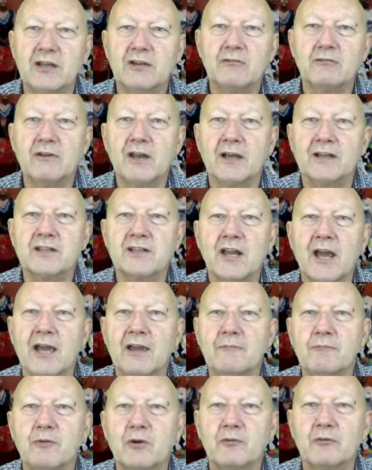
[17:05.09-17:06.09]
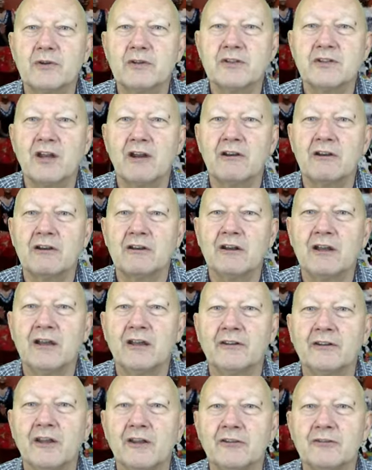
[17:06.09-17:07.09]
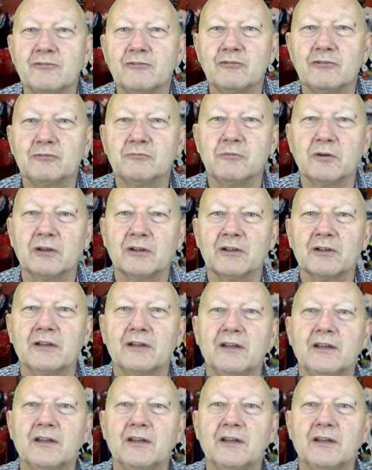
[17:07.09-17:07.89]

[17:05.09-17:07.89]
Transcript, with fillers: you next time where we start another new book.